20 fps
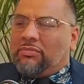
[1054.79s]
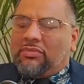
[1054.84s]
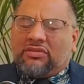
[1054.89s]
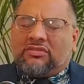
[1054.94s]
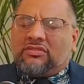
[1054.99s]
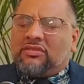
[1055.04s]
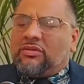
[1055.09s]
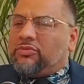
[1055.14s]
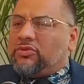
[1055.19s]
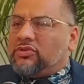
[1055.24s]
messes
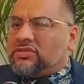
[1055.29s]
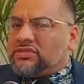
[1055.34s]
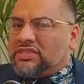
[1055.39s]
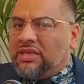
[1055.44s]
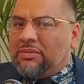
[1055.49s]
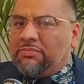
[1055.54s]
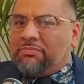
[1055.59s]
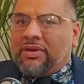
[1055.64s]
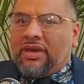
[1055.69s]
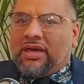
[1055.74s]
up your
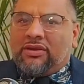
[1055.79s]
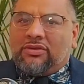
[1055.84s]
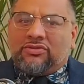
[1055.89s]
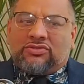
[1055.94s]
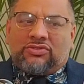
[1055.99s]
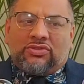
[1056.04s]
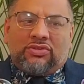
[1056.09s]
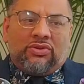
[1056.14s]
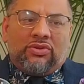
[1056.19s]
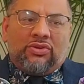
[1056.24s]
sleep pattern.
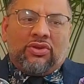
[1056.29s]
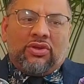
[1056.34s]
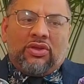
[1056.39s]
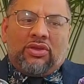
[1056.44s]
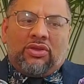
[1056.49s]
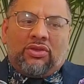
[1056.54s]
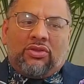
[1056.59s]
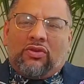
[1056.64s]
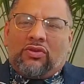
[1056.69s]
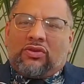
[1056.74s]
So
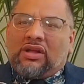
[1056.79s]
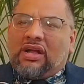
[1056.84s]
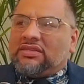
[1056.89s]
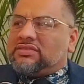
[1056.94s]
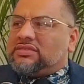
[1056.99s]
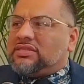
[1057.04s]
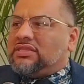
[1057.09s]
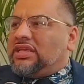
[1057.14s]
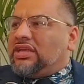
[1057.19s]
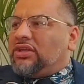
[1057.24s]
you're
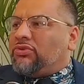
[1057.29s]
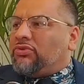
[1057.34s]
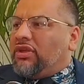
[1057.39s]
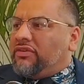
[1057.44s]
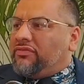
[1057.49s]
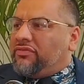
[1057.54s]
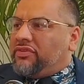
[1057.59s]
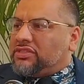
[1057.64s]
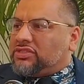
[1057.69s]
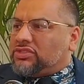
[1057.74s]
constantly
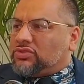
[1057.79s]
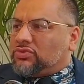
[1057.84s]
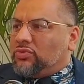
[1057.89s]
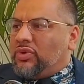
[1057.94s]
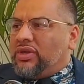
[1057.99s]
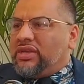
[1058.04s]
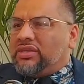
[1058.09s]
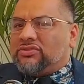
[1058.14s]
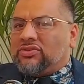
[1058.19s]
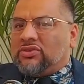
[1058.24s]
craving
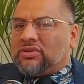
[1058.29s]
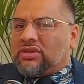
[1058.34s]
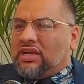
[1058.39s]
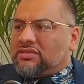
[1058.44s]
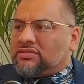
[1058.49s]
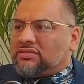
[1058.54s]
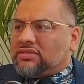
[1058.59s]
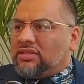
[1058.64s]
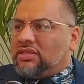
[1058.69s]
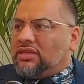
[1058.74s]
sweets, you're
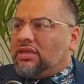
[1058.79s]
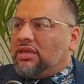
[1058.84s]
constantly